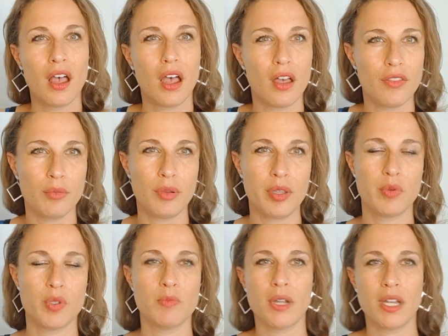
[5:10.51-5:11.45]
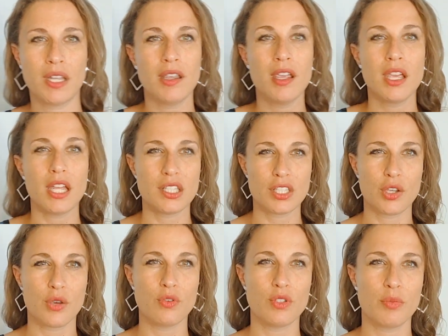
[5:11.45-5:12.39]
other people's money, it's
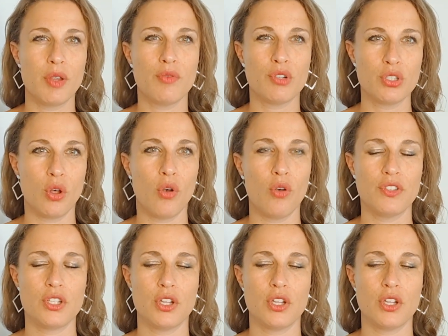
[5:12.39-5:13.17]
going to be resolved.